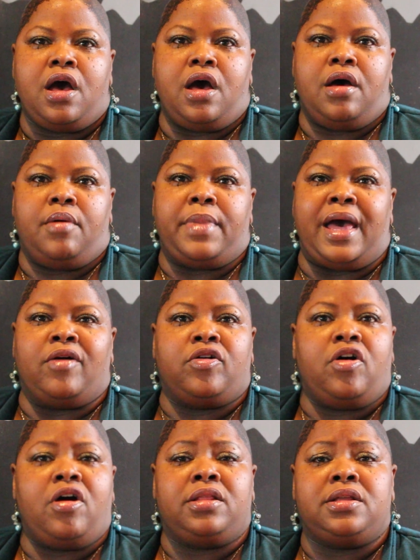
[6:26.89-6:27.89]

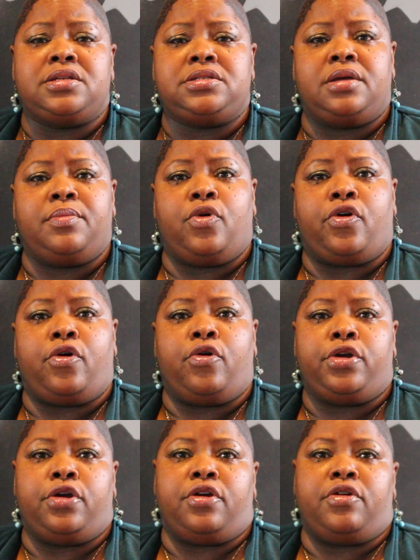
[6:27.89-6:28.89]
alcoholism,
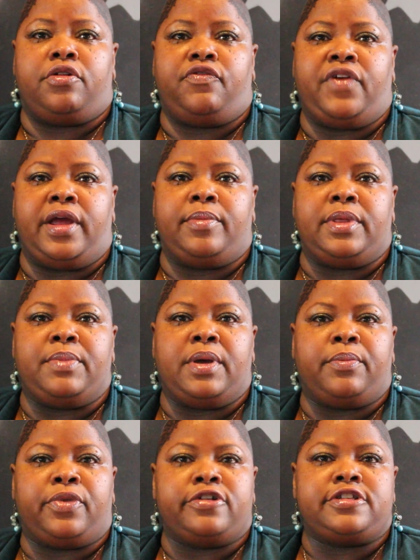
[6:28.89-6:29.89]
or your family
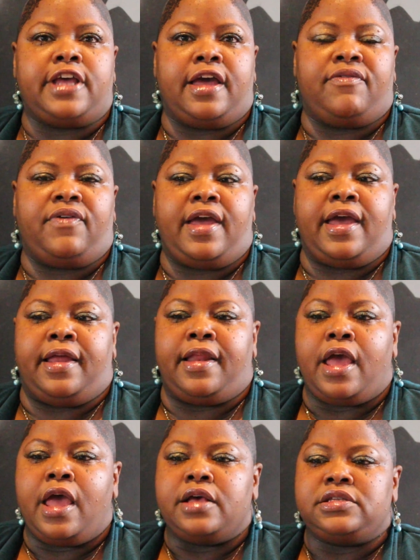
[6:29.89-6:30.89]
members have had
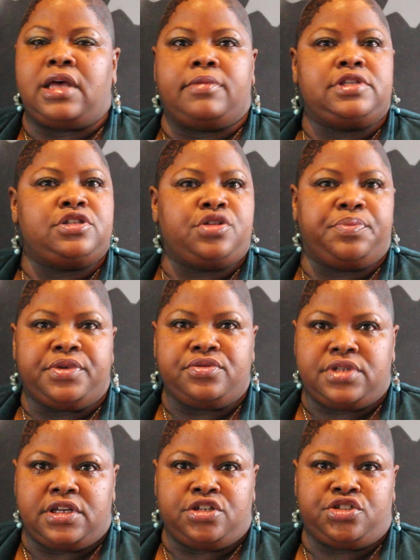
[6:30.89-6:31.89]
substance
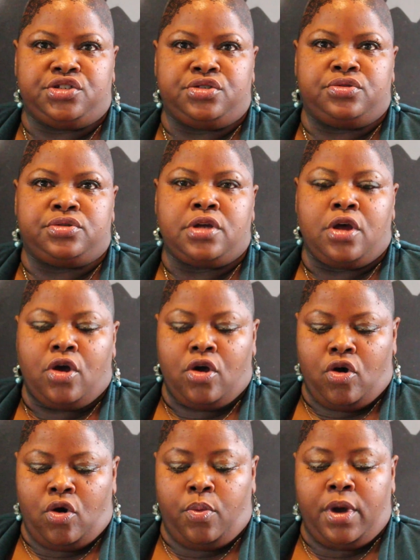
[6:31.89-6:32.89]
abuse issues,
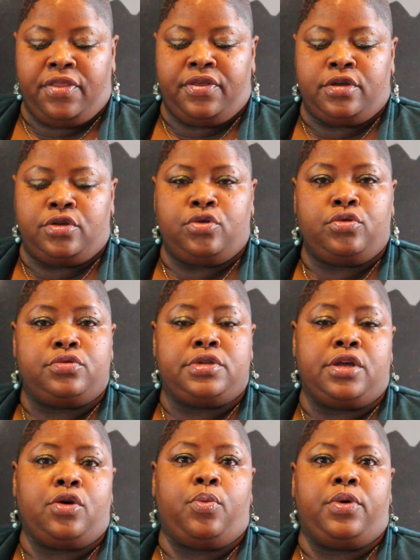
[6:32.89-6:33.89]
or whether you
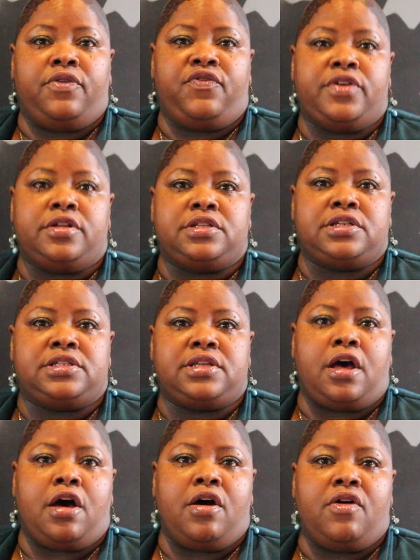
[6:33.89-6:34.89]
deal with feelings
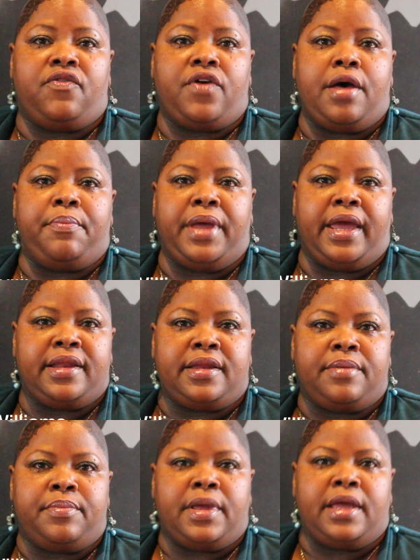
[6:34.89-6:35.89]
of
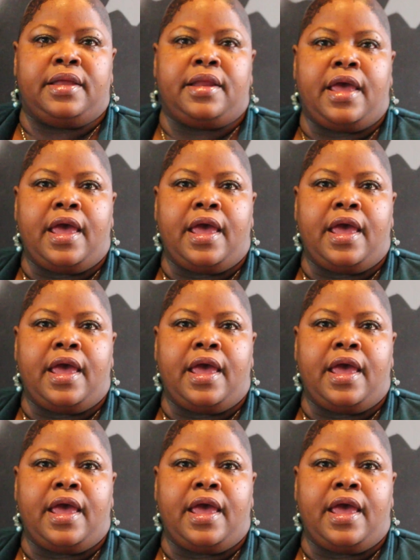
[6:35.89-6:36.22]
abandonment,